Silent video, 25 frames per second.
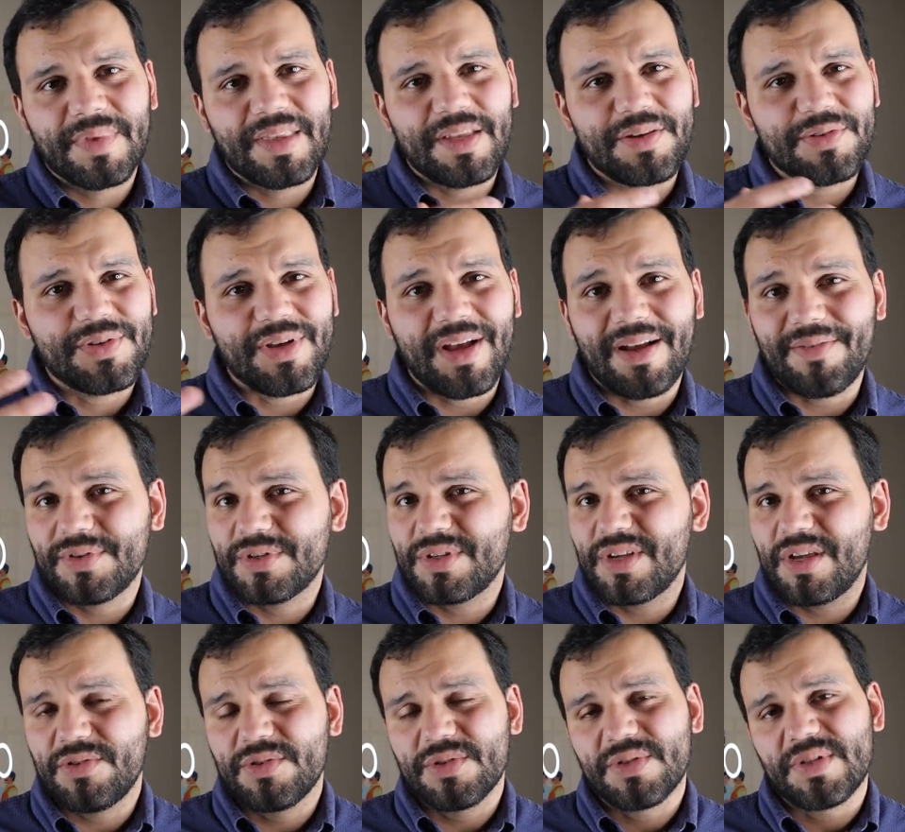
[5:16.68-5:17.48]
There's
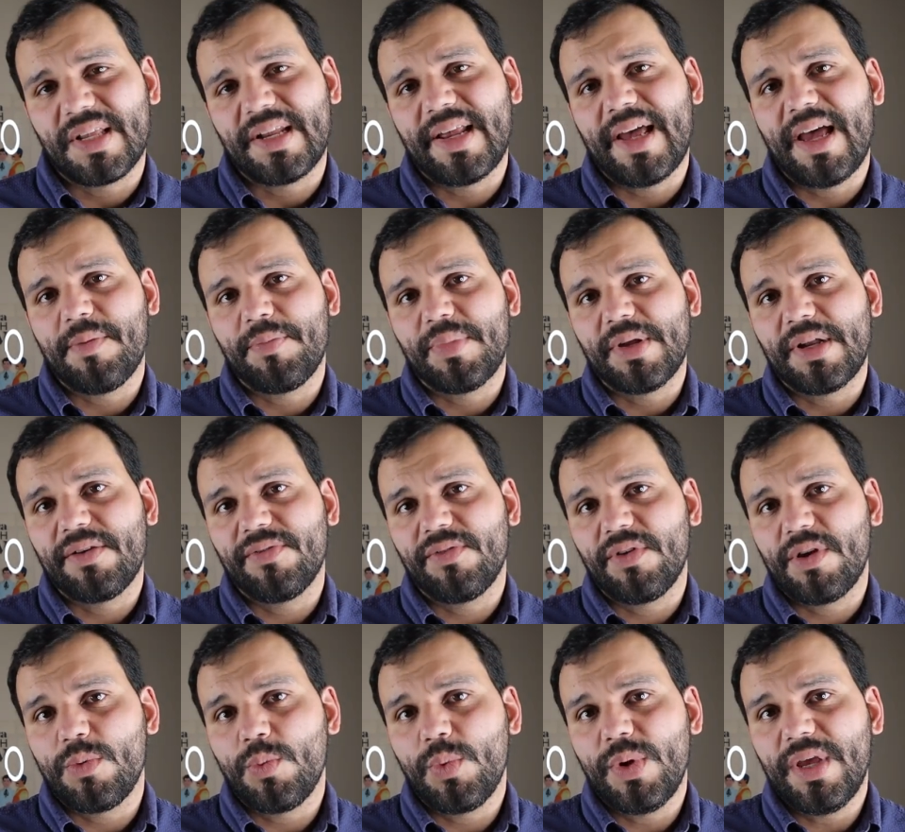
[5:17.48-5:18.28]
conversations that happen
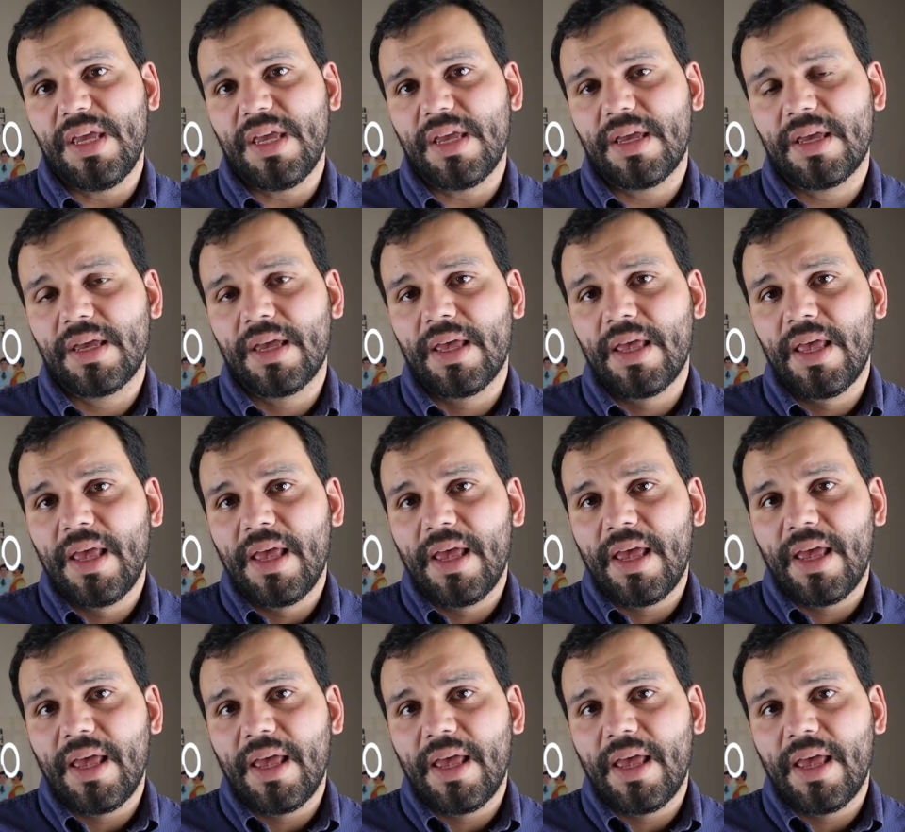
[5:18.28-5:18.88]
every week.